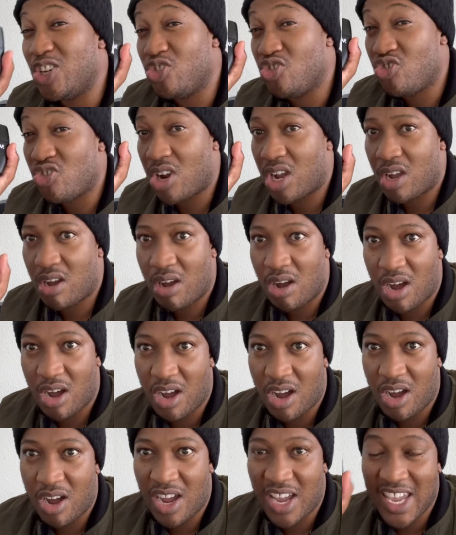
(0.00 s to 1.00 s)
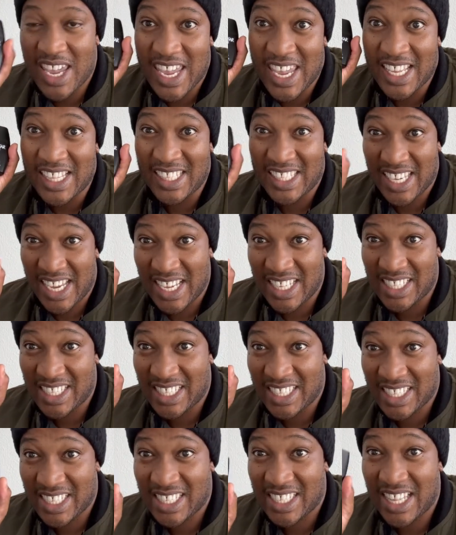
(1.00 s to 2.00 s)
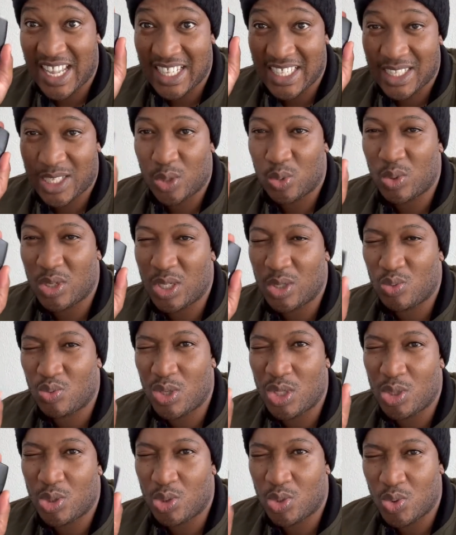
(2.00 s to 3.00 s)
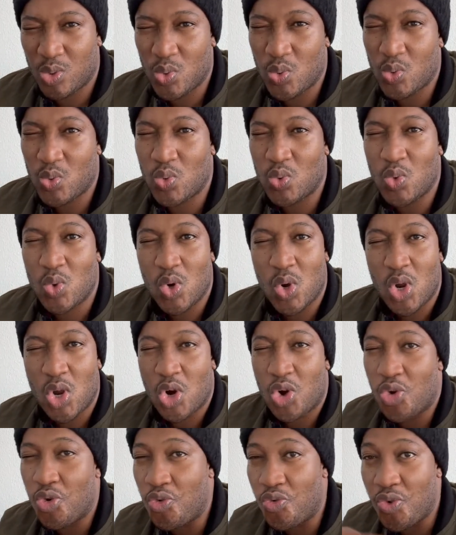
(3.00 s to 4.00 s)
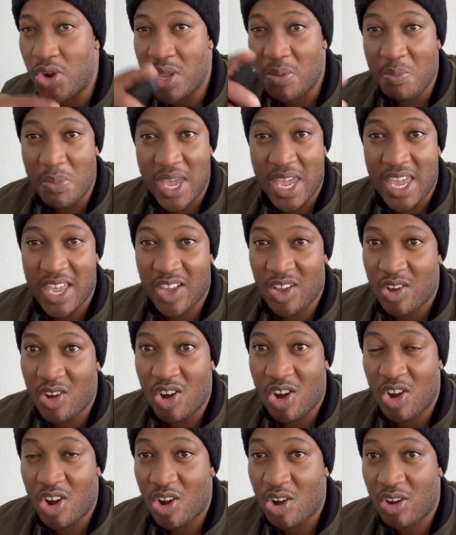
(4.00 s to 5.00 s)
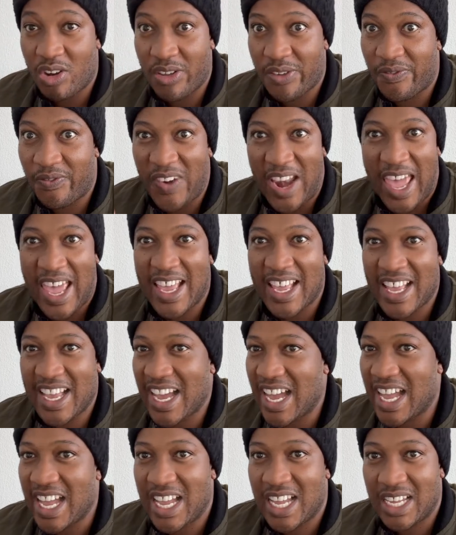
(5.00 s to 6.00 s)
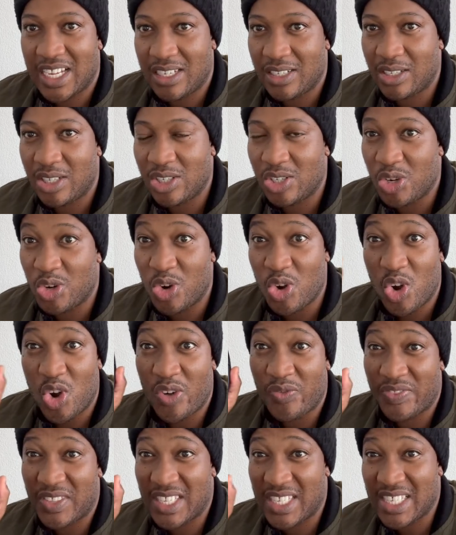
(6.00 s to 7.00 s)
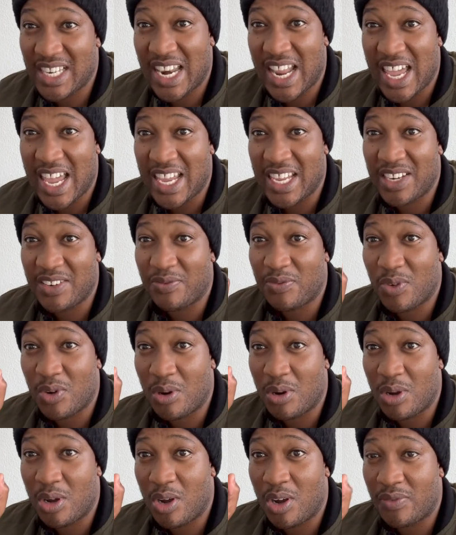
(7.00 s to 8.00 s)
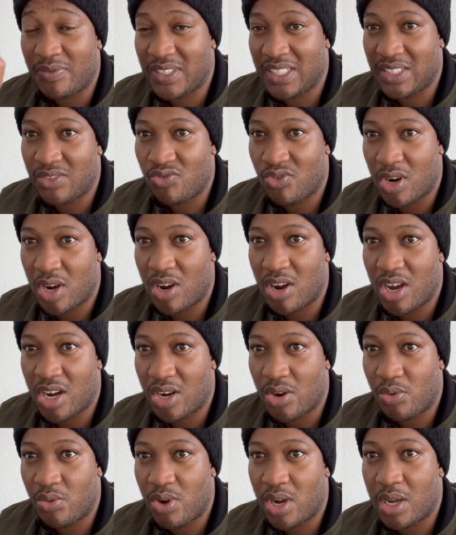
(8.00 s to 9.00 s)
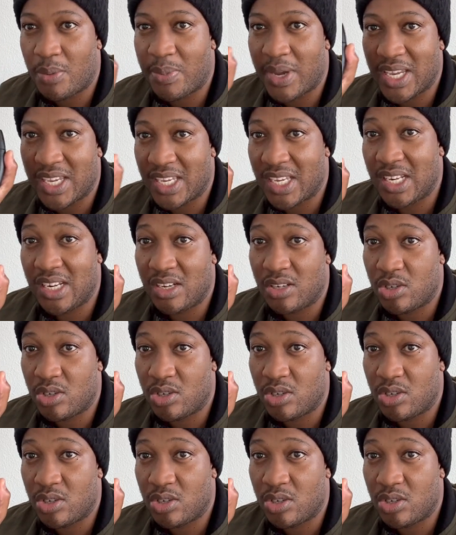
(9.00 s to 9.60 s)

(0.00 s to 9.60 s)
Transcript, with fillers: Drakkar Intense. That's the 2022 remake or flanker, uh, you know, of this line for of Drakkar Noir by Guy